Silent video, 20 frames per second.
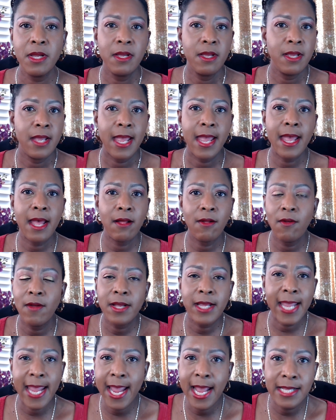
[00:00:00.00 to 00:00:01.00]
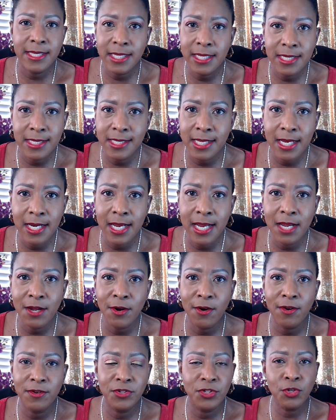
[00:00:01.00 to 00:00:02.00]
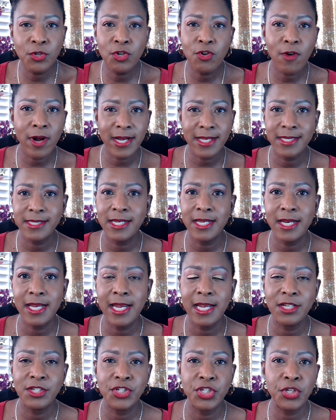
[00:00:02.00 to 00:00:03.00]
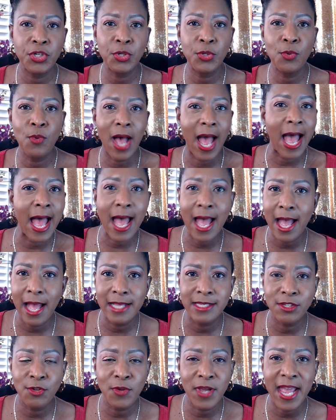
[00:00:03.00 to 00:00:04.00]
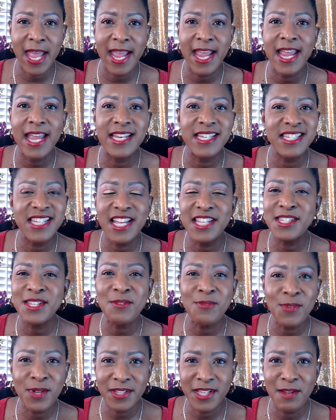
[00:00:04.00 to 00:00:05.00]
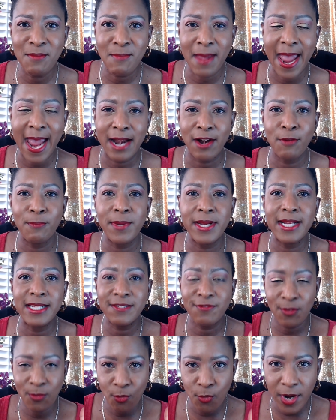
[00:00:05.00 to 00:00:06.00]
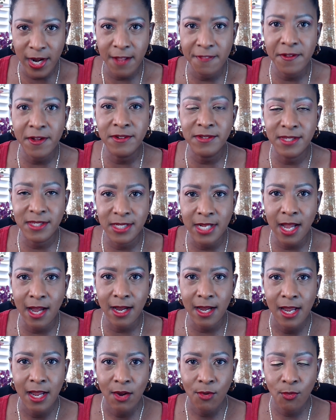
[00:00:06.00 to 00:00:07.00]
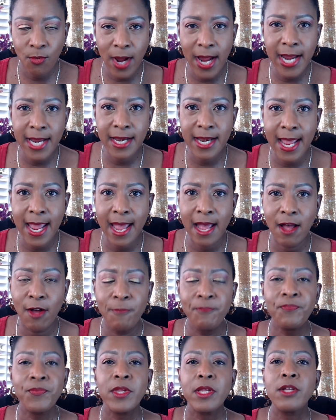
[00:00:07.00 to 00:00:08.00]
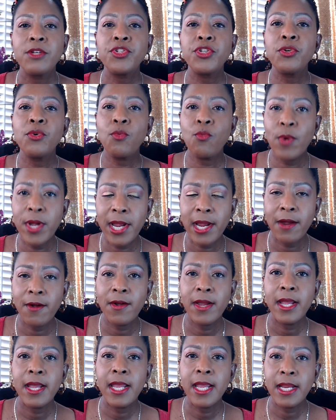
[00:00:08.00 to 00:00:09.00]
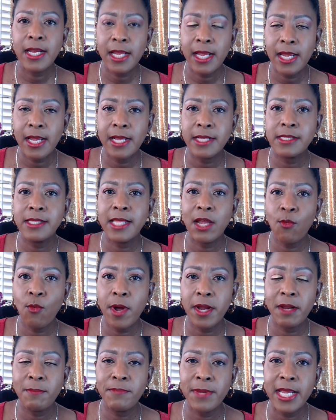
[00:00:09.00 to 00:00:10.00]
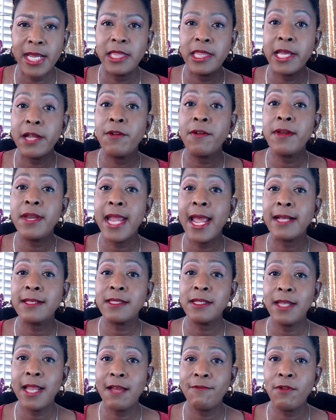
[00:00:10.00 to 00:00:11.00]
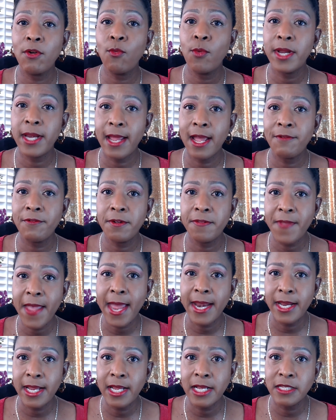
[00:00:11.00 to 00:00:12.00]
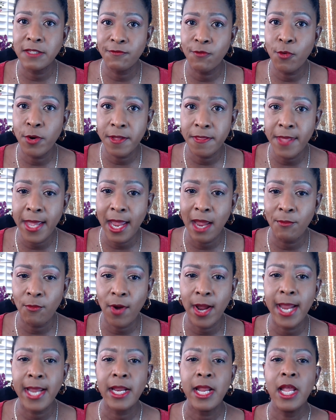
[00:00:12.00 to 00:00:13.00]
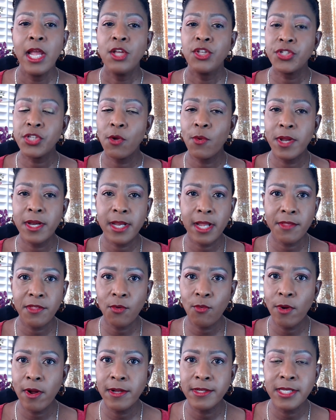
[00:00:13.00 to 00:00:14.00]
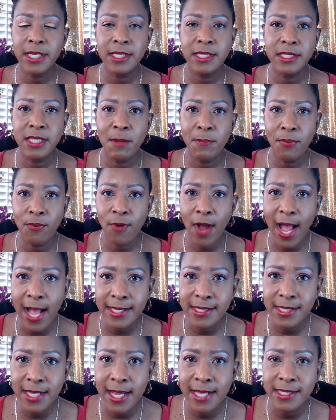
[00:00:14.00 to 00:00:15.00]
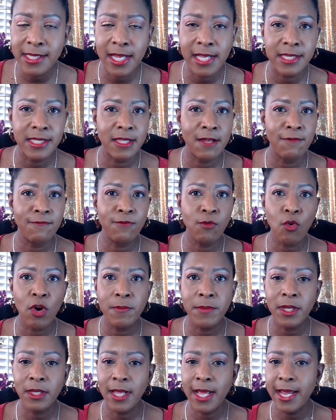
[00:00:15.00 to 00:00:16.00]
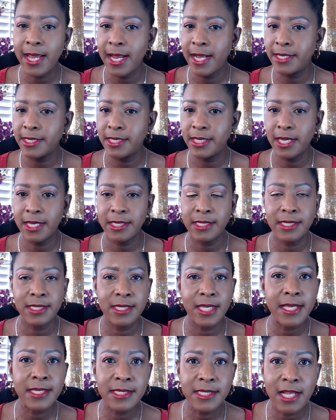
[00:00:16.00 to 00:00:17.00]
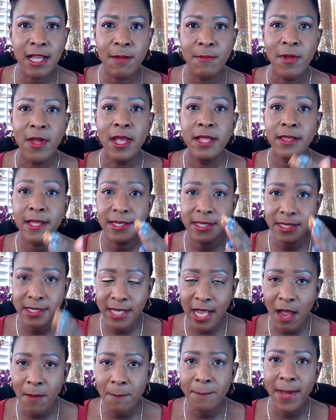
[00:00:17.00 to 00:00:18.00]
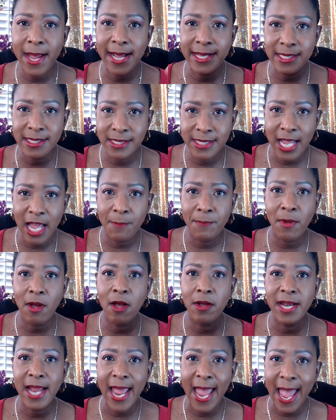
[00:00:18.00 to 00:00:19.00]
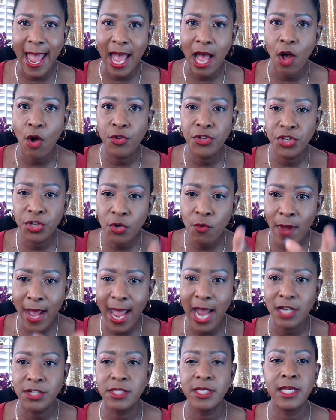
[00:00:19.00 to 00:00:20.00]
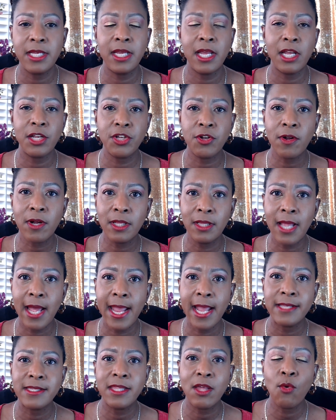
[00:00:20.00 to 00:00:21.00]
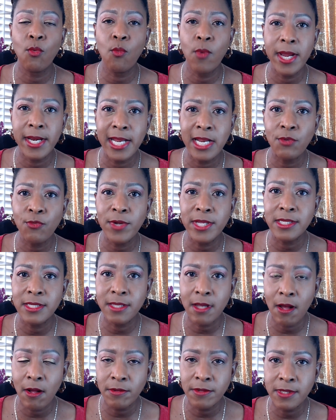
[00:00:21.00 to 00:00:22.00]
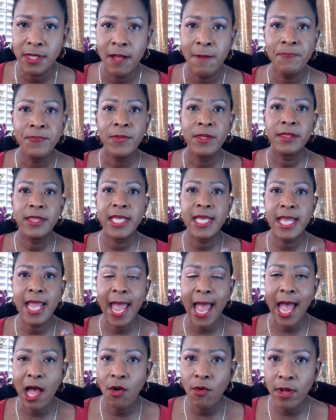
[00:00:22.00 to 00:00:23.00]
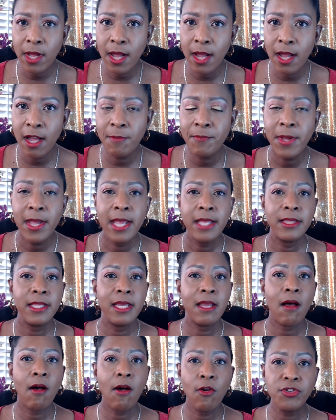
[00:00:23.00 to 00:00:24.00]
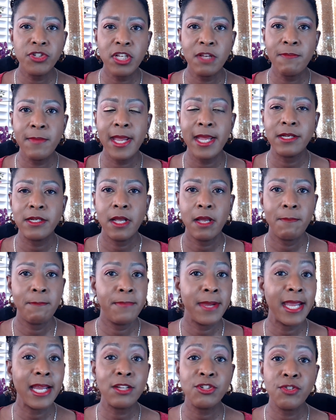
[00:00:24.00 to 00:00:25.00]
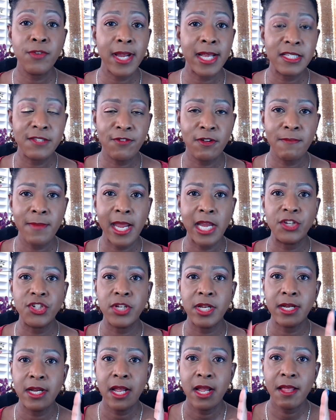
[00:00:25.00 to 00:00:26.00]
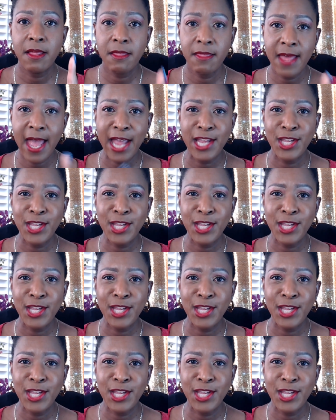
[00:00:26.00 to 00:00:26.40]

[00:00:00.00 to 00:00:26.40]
hell, Kansas City or New York City to Oz, okay? It doesn't really matter, but it's from where they're stuck right now to where it is they want to be, their next level, whatever that is for them, right? So in other words, it's the process, it's the formula, it's the system, the step-by-step on how you actually get your clients the winning results, the outcome, the ultimate big transformation that